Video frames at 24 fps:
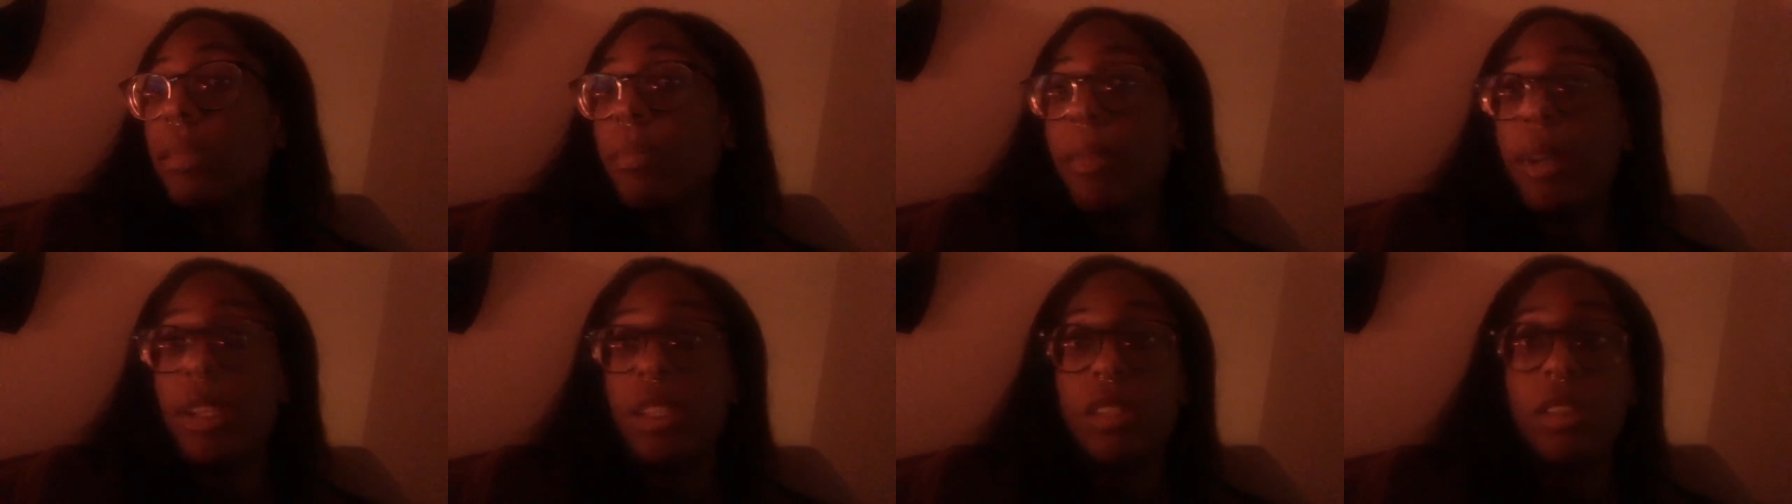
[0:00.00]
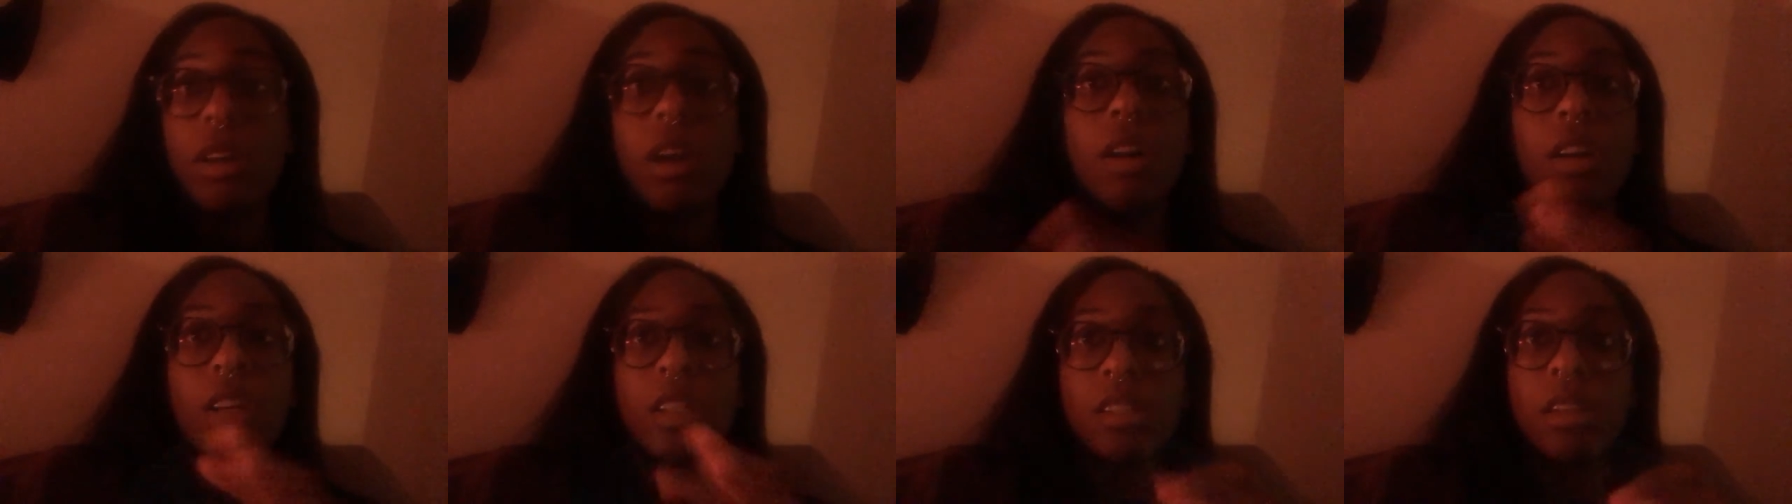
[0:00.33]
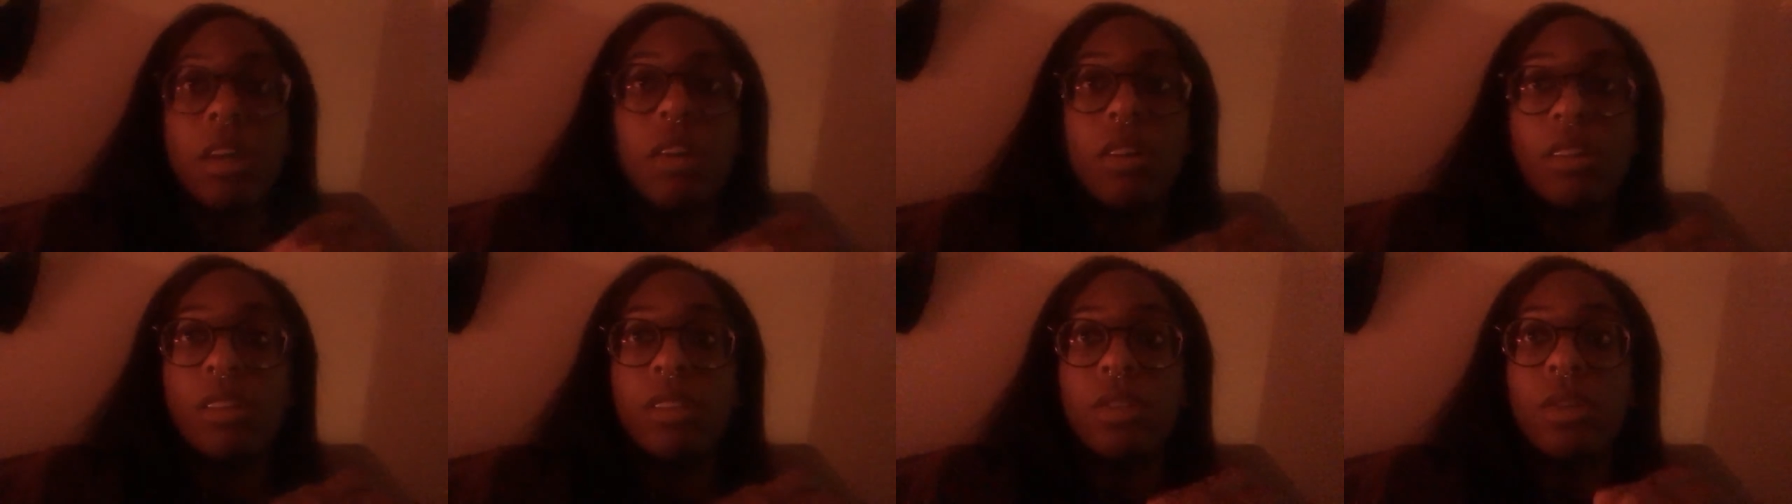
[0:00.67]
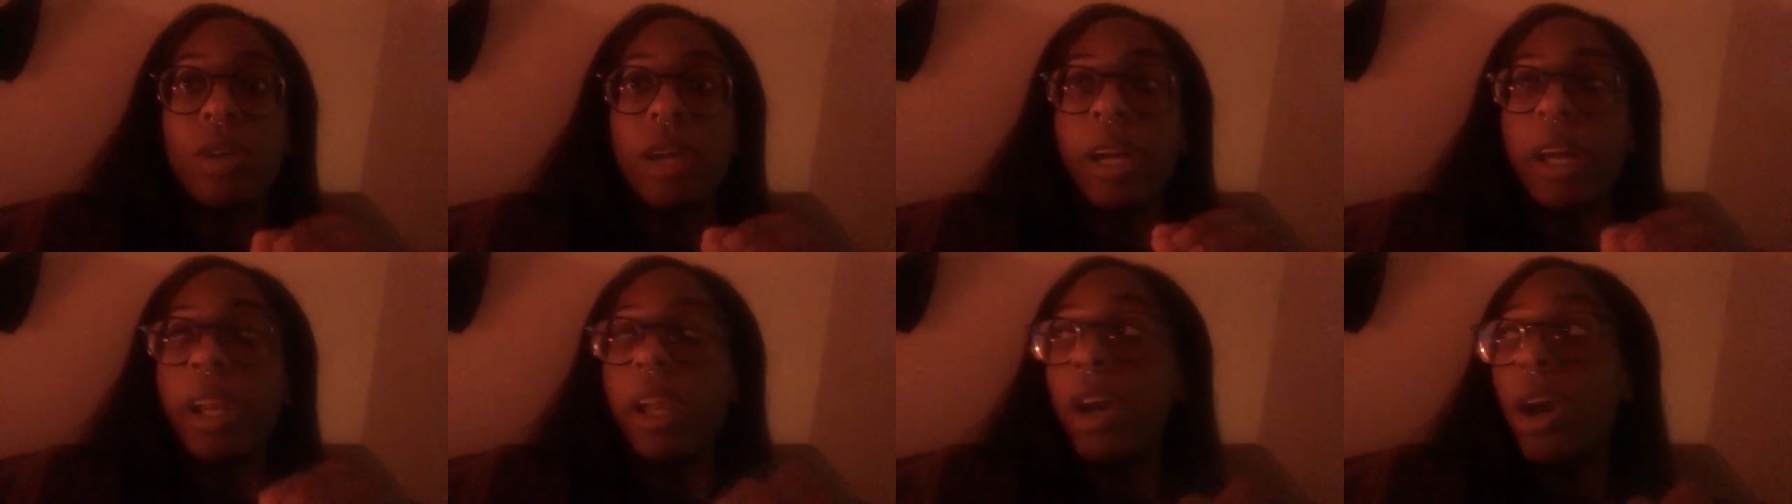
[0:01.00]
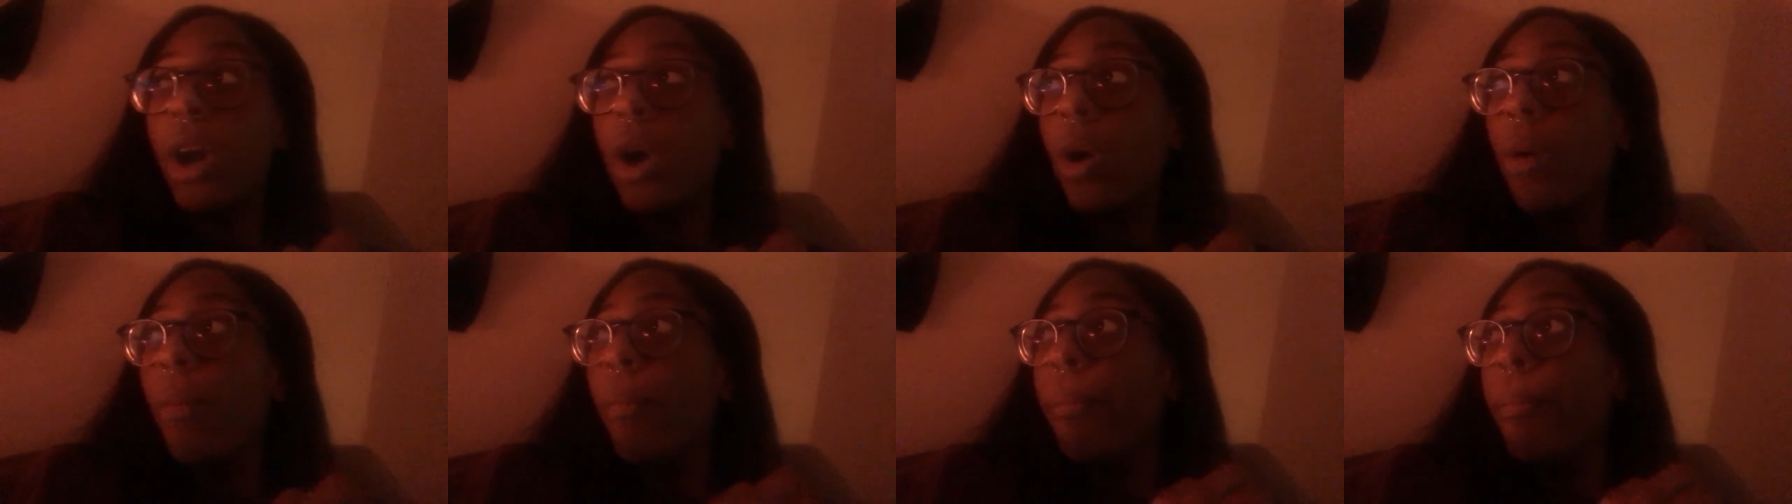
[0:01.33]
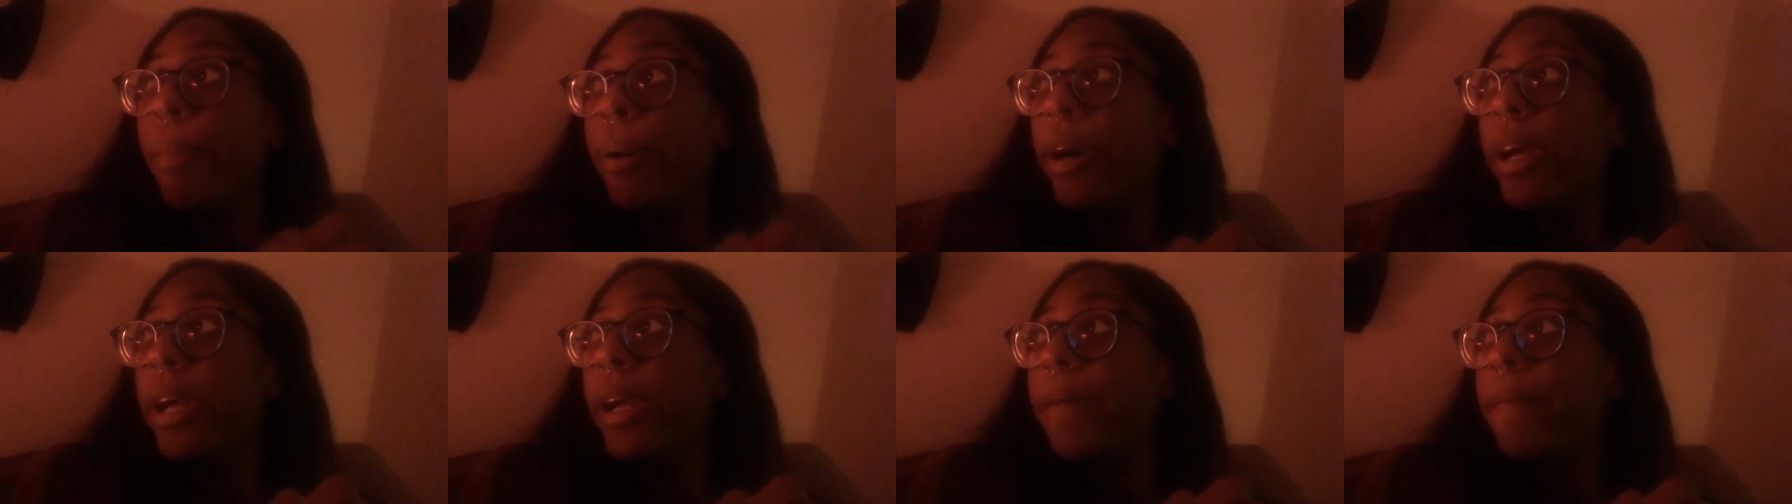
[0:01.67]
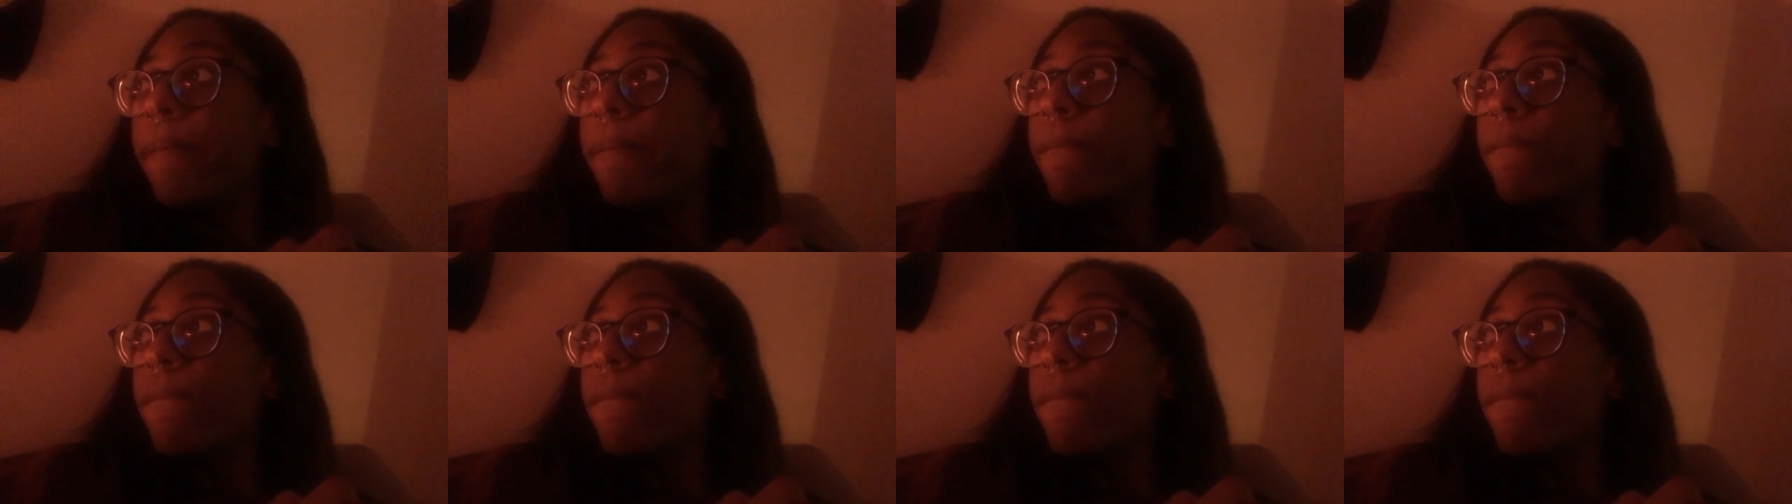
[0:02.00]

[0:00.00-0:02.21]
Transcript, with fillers: my song is on, so I gotta go. But,